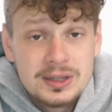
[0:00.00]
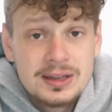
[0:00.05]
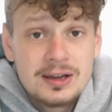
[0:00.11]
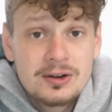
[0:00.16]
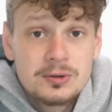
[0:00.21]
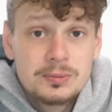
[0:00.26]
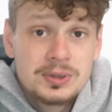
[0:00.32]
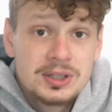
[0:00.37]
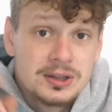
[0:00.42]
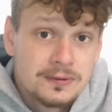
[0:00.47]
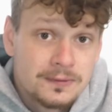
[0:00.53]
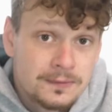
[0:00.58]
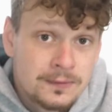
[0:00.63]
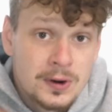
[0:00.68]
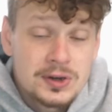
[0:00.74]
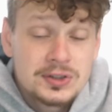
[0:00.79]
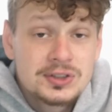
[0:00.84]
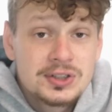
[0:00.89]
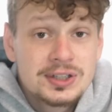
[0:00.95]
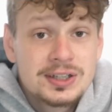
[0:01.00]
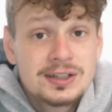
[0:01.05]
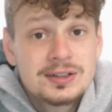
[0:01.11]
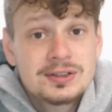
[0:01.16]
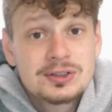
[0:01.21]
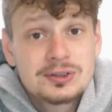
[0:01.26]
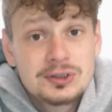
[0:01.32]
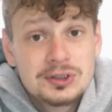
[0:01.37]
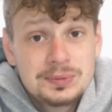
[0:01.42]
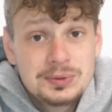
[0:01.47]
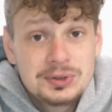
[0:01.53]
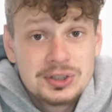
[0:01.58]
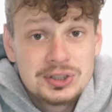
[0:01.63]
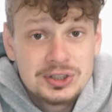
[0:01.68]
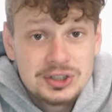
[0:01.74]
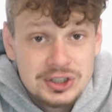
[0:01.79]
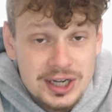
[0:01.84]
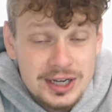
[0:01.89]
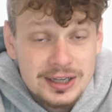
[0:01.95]
That'll be the first link in the
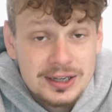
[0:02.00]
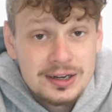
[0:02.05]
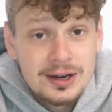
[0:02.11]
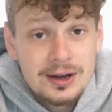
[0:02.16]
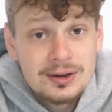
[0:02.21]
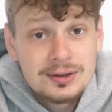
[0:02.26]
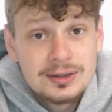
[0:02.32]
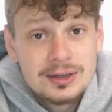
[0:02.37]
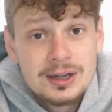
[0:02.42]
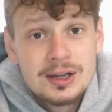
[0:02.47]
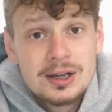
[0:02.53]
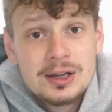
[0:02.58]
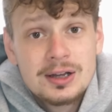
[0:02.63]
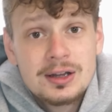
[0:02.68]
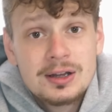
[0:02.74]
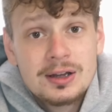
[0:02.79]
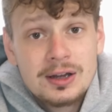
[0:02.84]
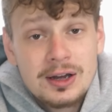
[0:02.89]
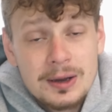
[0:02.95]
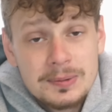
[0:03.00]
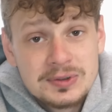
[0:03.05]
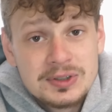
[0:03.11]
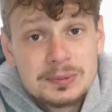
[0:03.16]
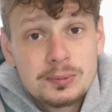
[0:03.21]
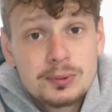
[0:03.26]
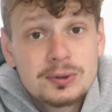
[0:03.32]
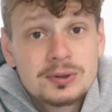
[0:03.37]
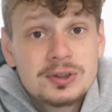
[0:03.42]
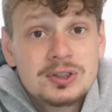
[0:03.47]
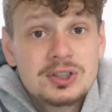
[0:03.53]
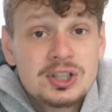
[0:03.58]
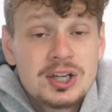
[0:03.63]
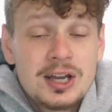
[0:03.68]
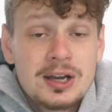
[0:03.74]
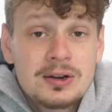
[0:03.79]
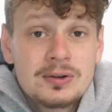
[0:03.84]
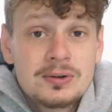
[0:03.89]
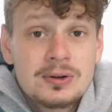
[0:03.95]
description. Check it out. Help support the
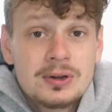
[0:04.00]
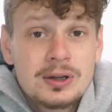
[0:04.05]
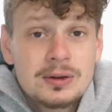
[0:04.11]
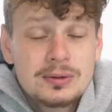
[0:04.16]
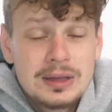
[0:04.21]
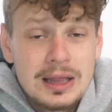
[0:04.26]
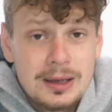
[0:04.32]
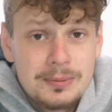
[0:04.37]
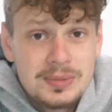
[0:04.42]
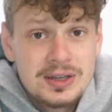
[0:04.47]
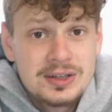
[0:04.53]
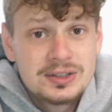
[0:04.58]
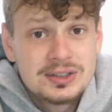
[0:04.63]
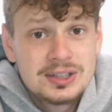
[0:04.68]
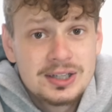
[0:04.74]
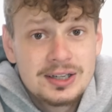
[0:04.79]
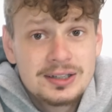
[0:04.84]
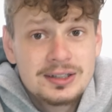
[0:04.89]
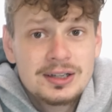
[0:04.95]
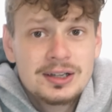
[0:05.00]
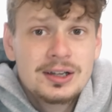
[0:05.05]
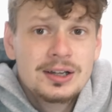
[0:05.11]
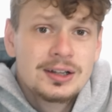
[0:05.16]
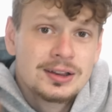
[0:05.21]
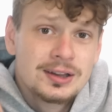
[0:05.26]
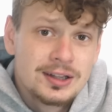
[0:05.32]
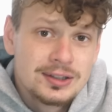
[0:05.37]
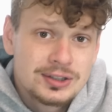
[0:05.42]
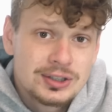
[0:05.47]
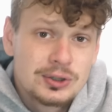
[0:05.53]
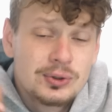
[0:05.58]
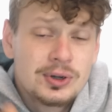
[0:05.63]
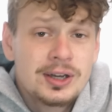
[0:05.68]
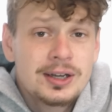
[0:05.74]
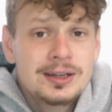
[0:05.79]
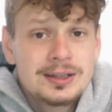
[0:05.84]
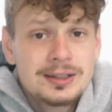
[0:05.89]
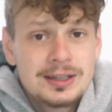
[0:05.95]
channel. With that being said, let's
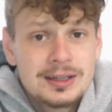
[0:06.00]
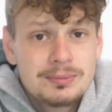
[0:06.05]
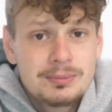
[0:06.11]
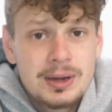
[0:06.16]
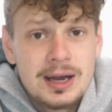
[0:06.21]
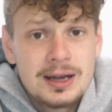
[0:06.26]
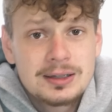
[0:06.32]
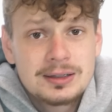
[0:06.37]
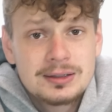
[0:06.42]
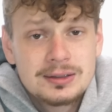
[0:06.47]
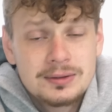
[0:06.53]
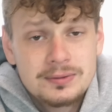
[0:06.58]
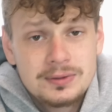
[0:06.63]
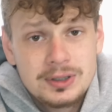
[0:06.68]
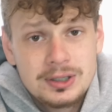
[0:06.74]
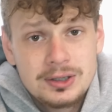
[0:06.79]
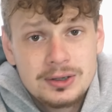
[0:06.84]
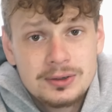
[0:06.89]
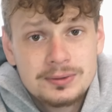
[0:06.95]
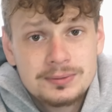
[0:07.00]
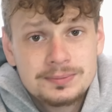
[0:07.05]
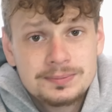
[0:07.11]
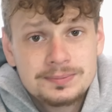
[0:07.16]
go ahead and get back to the video.